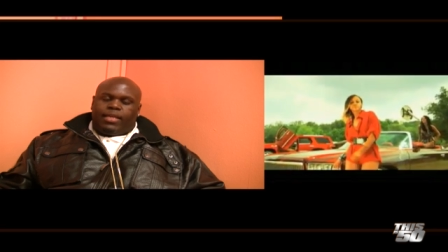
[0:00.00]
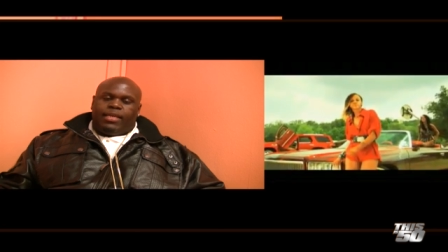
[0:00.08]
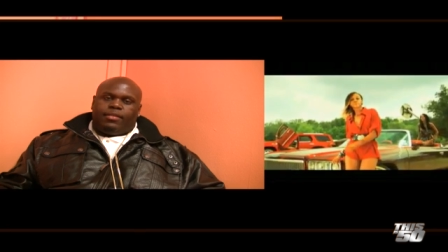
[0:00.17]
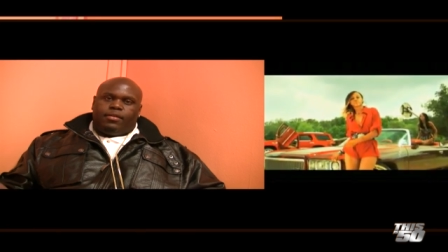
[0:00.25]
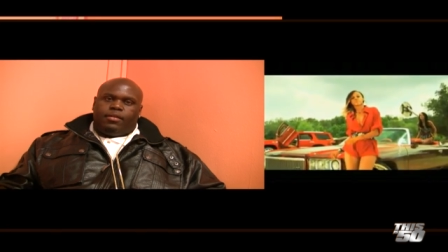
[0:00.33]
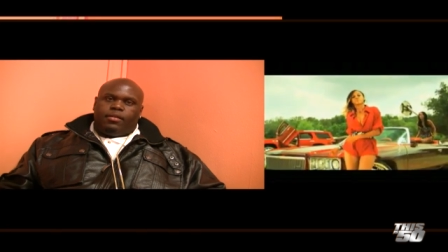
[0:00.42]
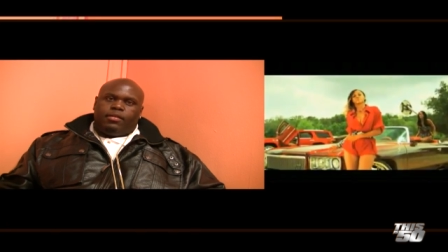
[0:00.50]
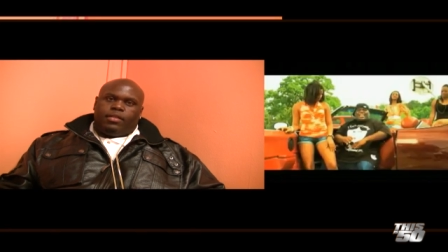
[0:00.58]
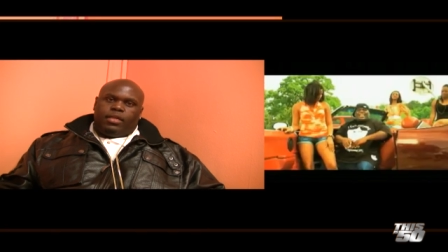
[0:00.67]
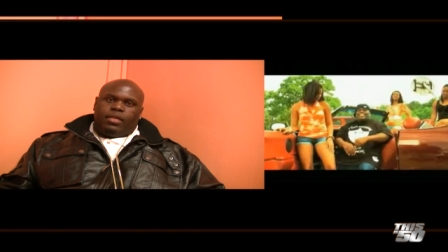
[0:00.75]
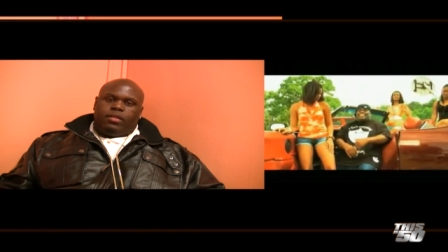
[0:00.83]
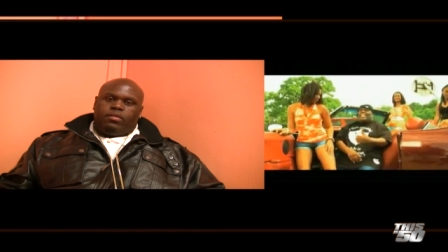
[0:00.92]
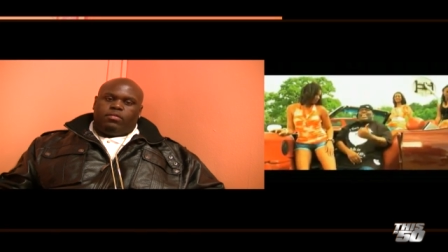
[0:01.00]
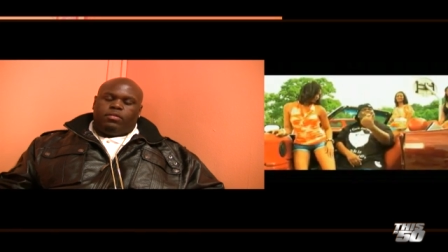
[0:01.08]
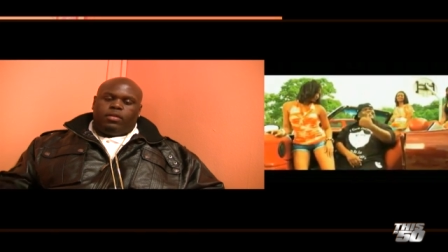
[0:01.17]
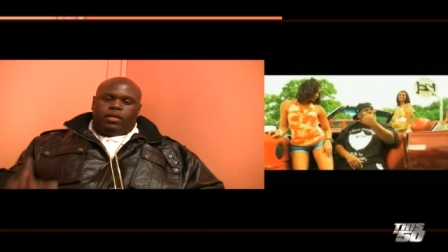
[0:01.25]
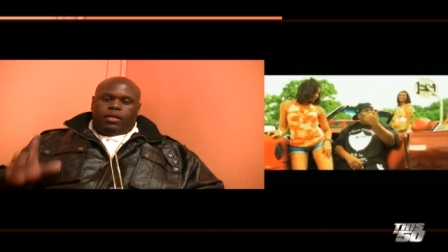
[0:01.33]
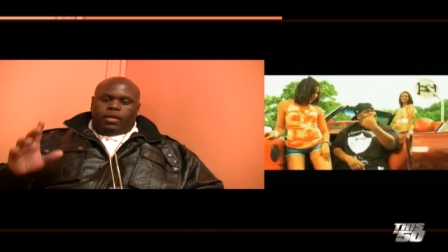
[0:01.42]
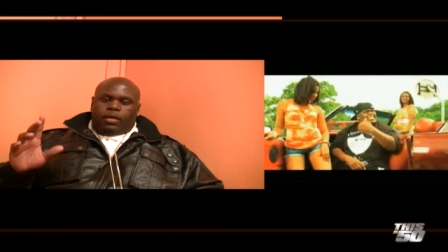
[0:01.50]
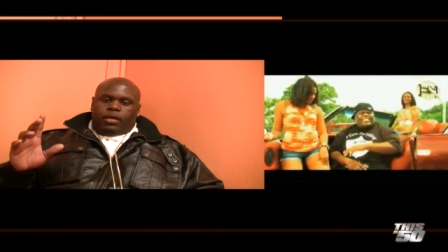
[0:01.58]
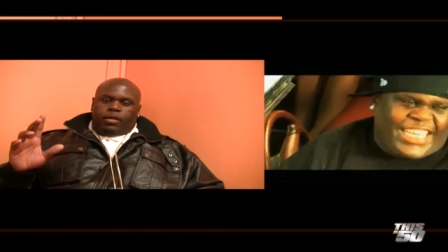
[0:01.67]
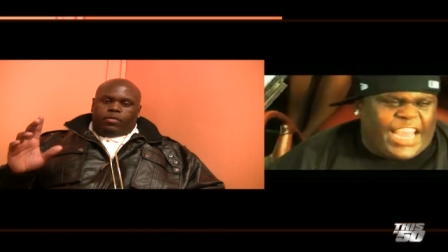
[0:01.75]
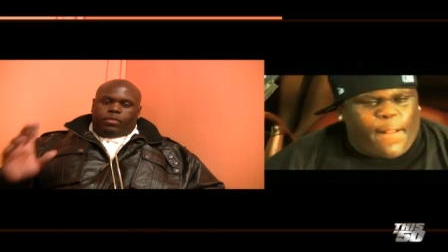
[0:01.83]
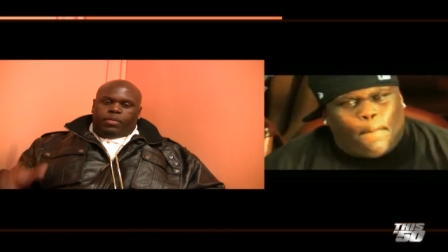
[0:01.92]
laid the hook down,
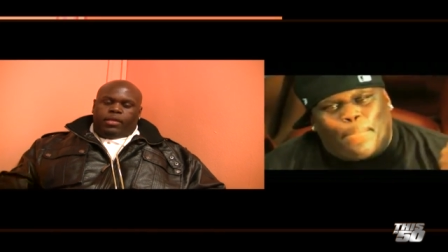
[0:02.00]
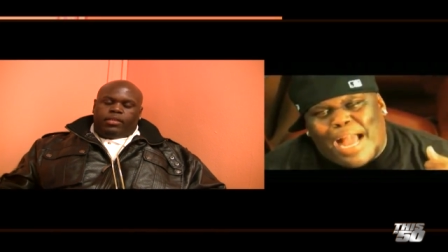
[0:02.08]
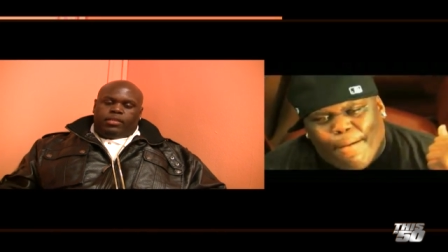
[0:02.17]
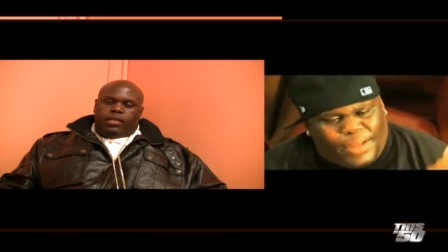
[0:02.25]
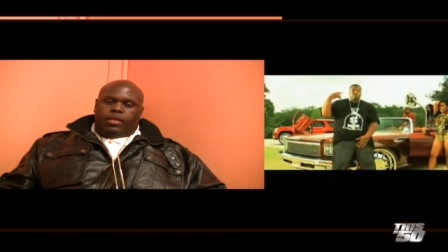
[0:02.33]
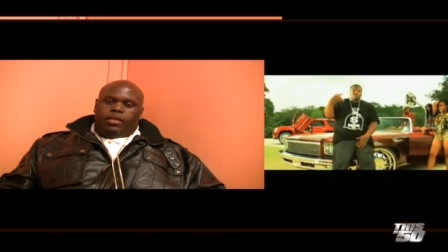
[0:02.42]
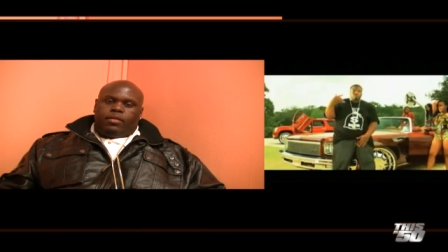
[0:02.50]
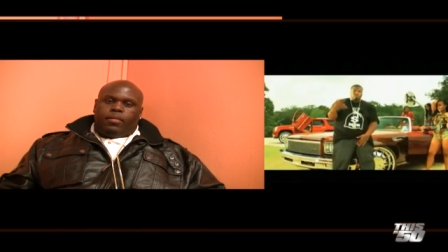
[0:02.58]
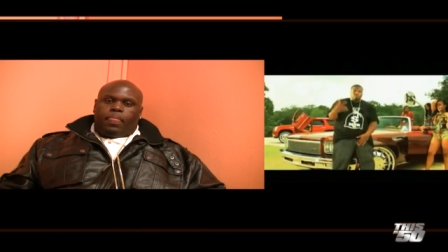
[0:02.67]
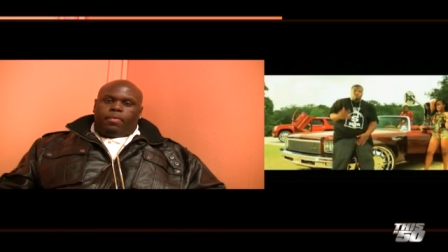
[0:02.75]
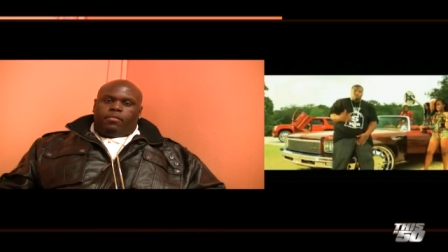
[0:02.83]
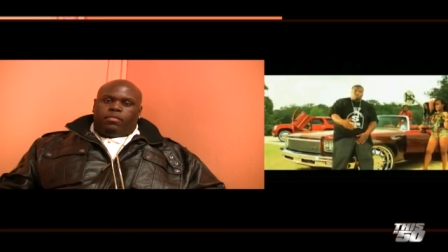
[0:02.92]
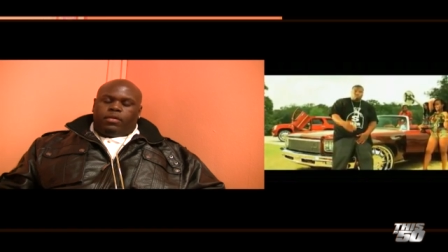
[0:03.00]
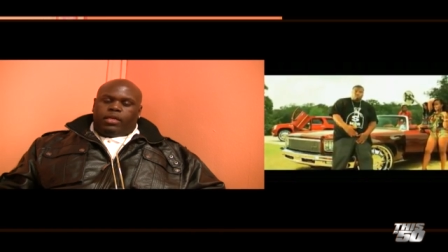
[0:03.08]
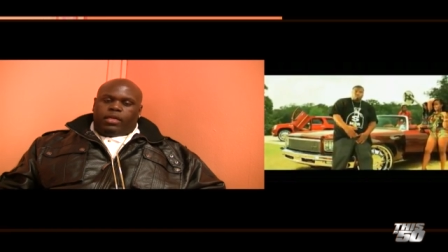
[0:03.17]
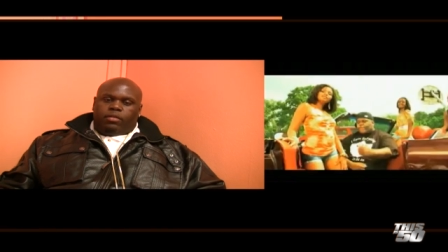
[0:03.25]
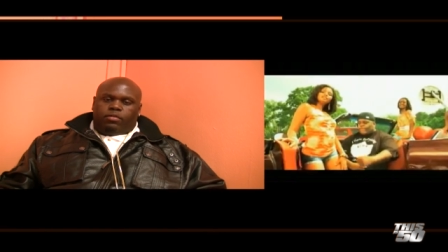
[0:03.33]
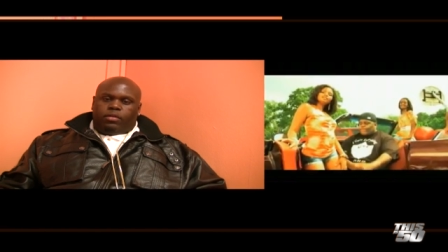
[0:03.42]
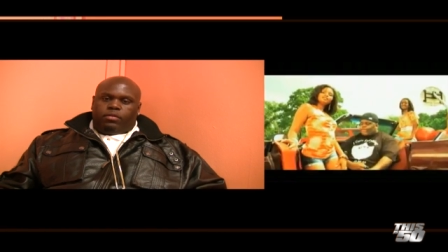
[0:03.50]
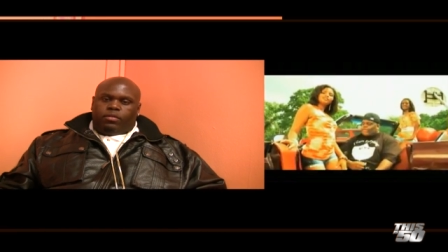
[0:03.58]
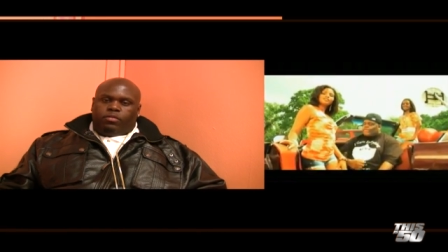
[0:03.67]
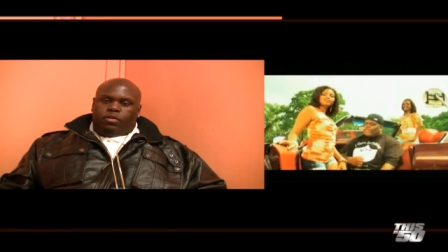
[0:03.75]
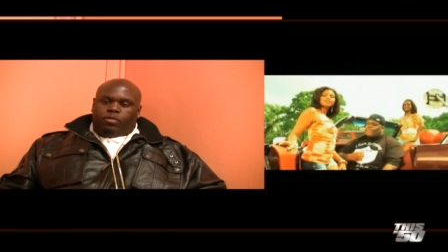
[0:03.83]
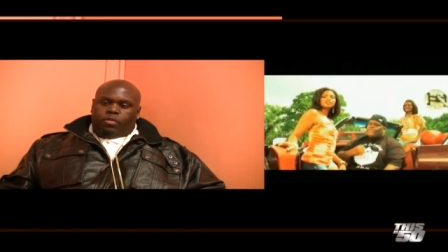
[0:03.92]
we mixed it, and we,
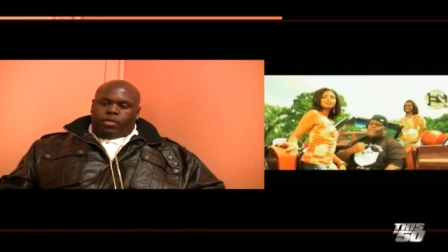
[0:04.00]
we were